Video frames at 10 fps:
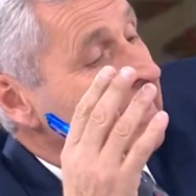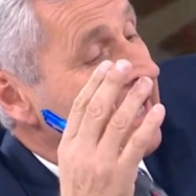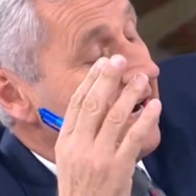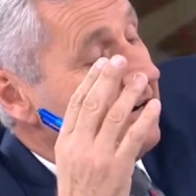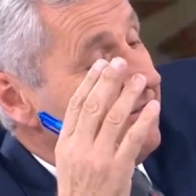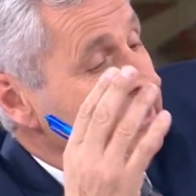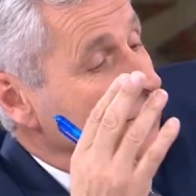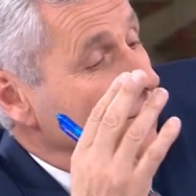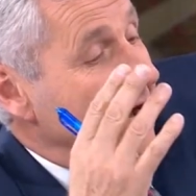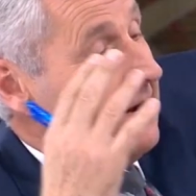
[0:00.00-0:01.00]

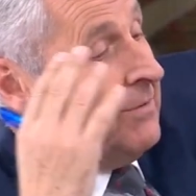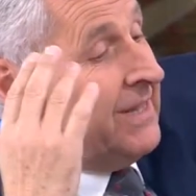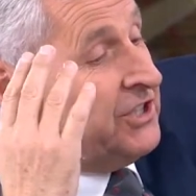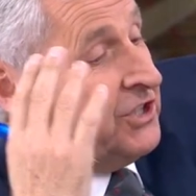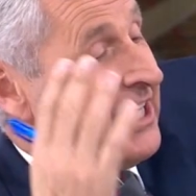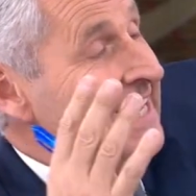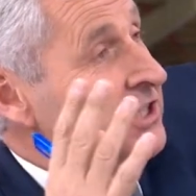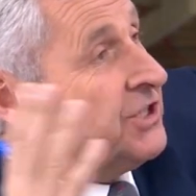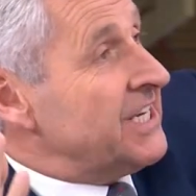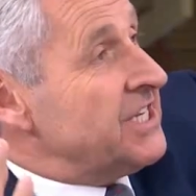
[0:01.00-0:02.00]
Reg Walker, how will this
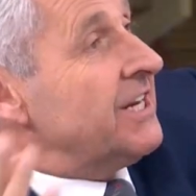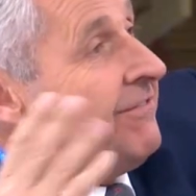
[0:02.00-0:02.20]
change things in the